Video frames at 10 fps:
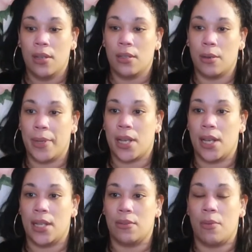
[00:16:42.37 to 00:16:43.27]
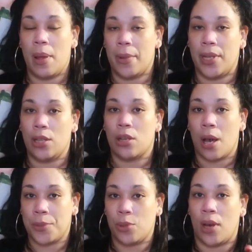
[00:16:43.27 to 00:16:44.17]
You know, because remember, they look
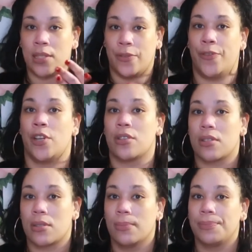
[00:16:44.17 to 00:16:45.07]
up to us first.